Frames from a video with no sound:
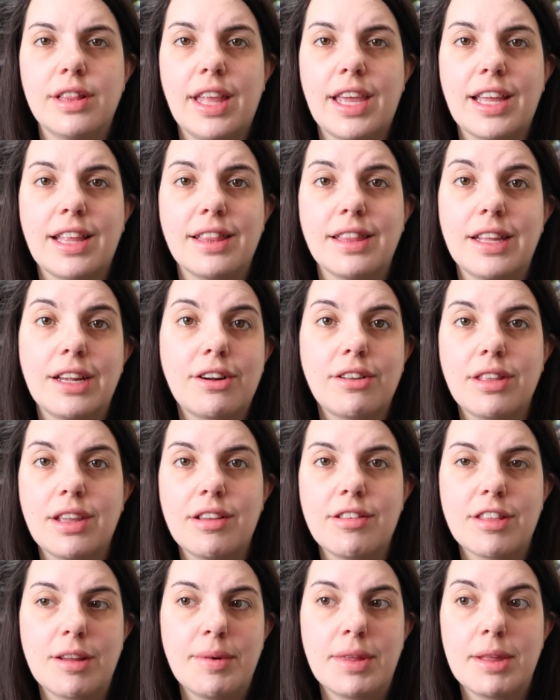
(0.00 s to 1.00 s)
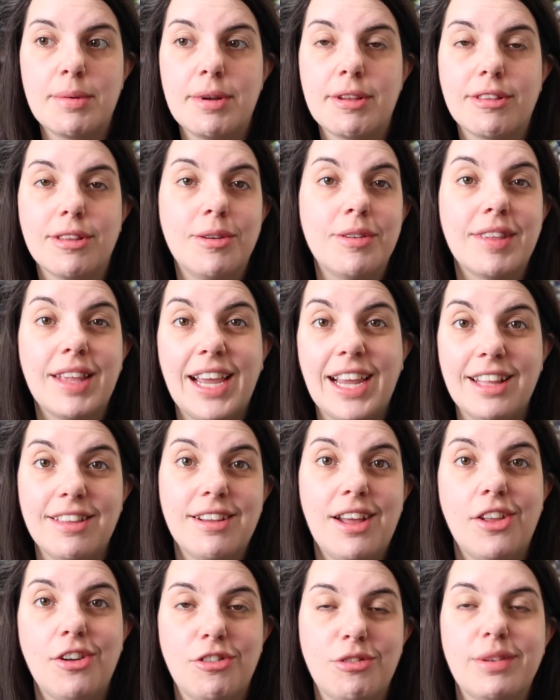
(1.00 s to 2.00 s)
like literally some of them as low as
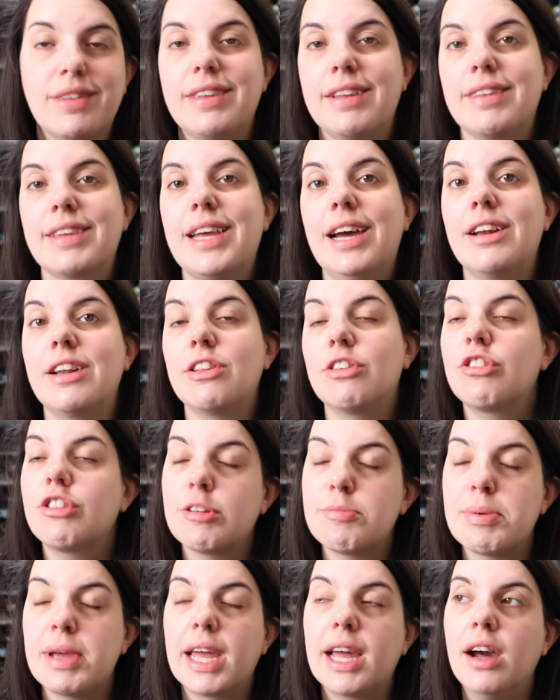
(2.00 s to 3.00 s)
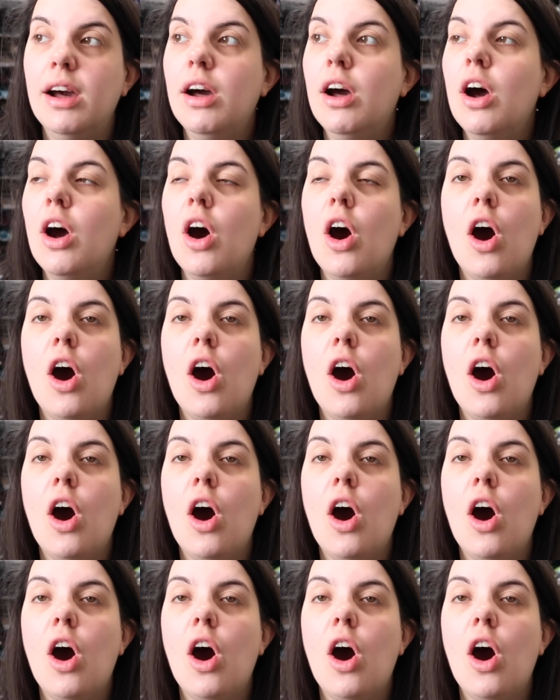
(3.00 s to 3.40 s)
$8 with discounted shipping